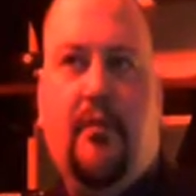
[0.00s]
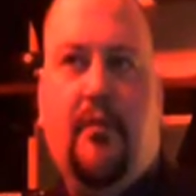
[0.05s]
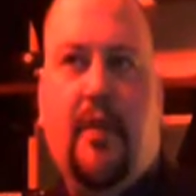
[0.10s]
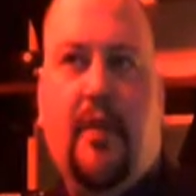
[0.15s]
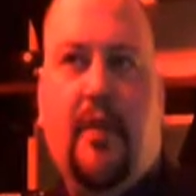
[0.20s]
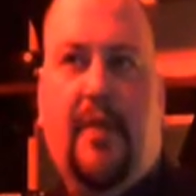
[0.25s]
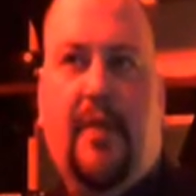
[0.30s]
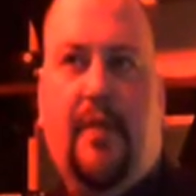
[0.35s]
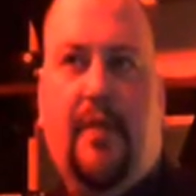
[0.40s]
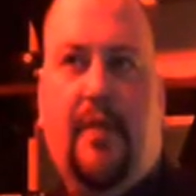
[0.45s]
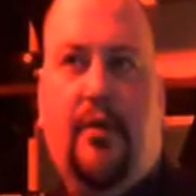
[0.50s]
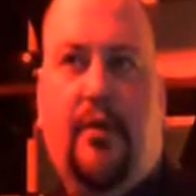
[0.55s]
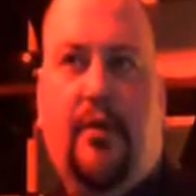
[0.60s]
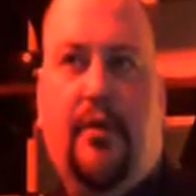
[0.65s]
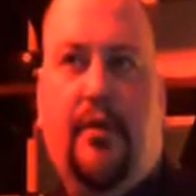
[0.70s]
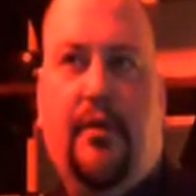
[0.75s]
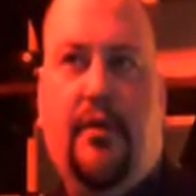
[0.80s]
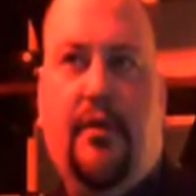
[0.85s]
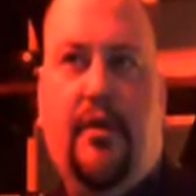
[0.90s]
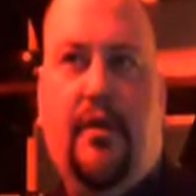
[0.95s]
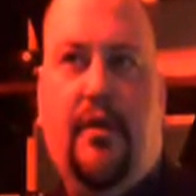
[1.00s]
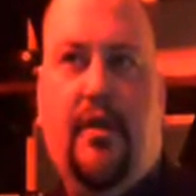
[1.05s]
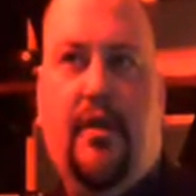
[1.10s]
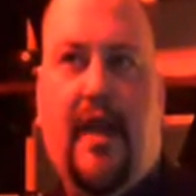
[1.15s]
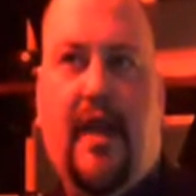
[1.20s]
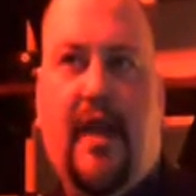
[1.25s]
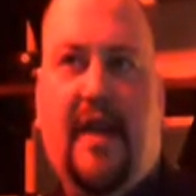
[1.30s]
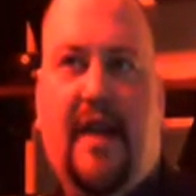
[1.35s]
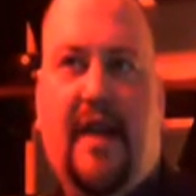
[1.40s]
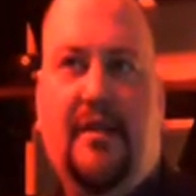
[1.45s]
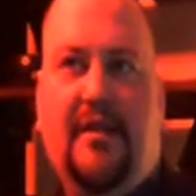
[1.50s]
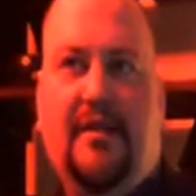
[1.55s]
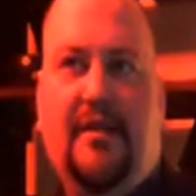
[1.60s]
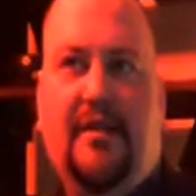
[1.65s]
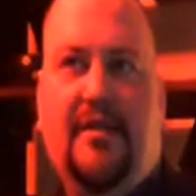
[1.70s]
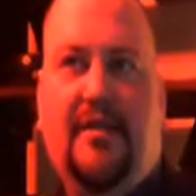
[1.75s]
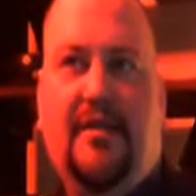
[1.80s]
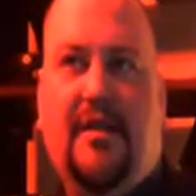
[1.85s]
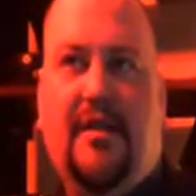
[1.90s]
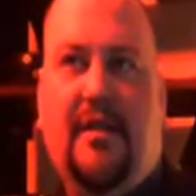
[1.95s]
people that
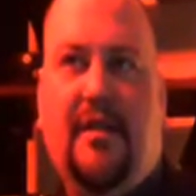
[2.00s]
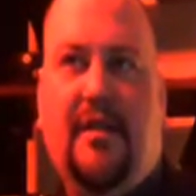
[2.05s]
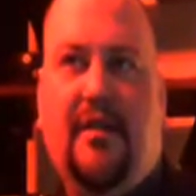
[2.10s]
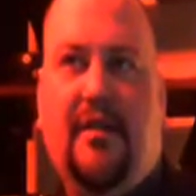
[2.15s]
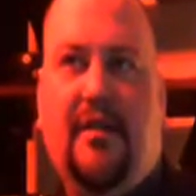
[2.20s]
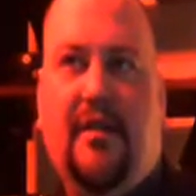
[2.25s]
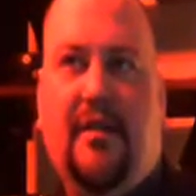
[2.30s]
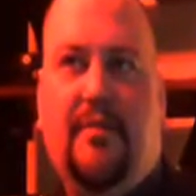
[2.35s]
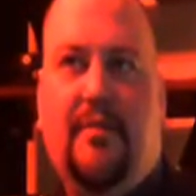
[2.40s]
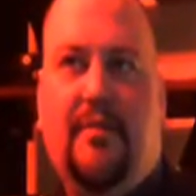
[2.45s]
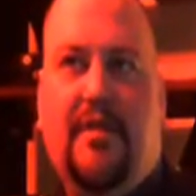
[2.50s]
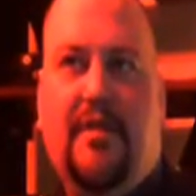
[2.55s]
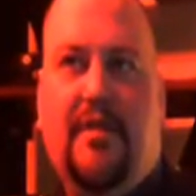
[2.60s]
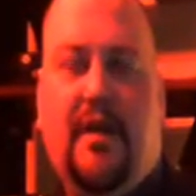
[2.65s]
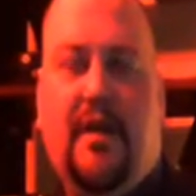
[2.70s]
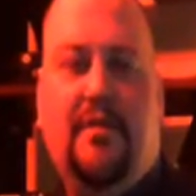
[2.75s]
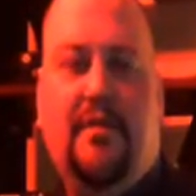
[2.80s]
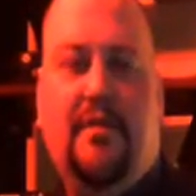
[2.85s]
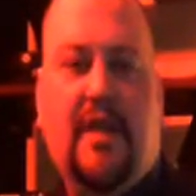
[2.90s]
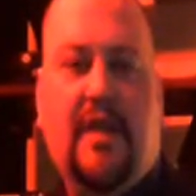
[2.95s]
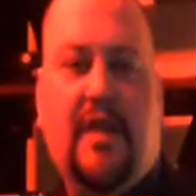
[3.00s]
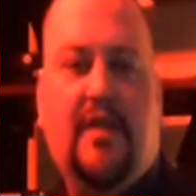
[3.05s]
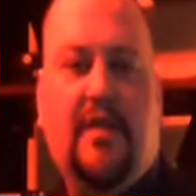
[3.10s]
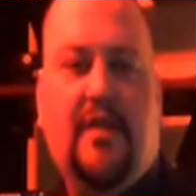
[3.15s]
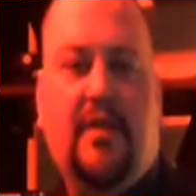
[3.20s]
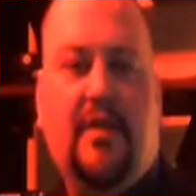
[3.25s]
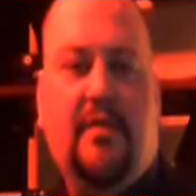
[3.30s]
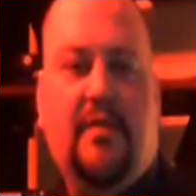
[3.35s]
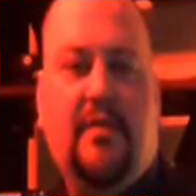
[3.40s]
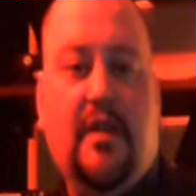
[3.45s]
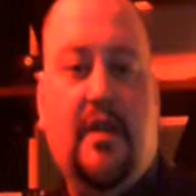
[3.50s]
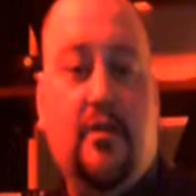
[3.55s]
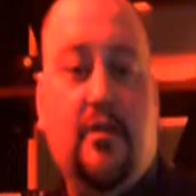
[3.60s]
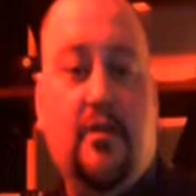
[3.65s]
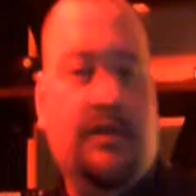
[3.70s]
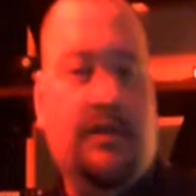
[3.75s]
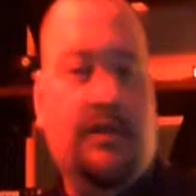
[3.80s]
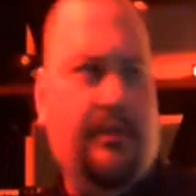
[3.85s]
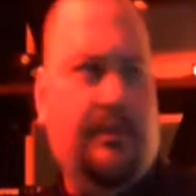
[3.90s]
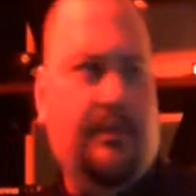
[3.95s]
declare themselves as homosexuals.